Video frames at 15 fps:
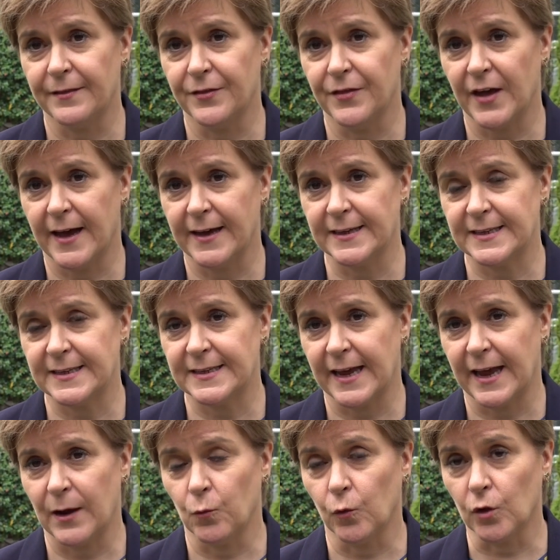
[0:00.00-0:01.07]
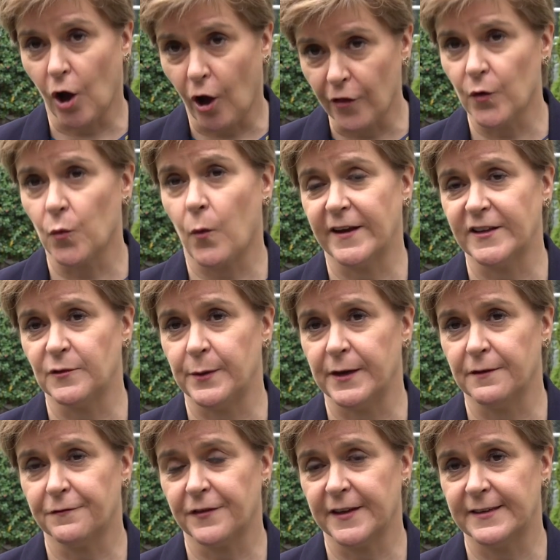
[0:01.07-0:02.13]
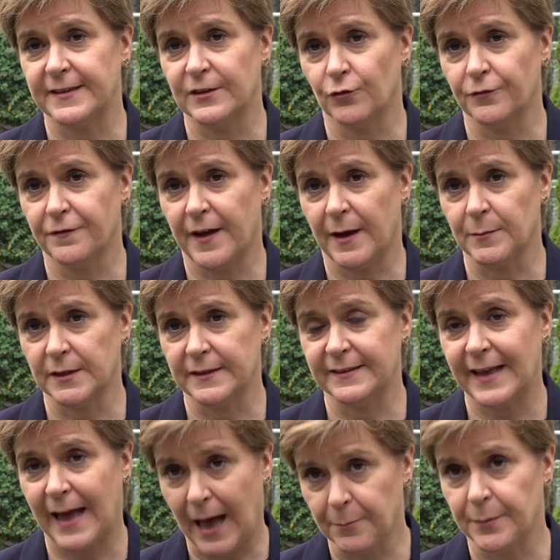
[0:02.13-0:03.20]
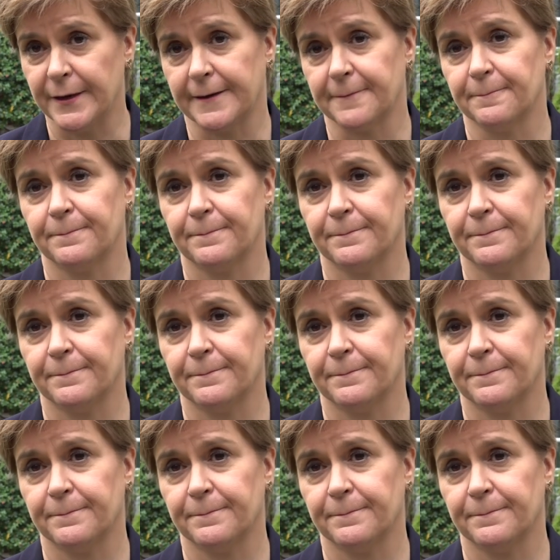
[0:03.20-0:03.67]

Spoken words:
that will otherwise be inflicted on families happening.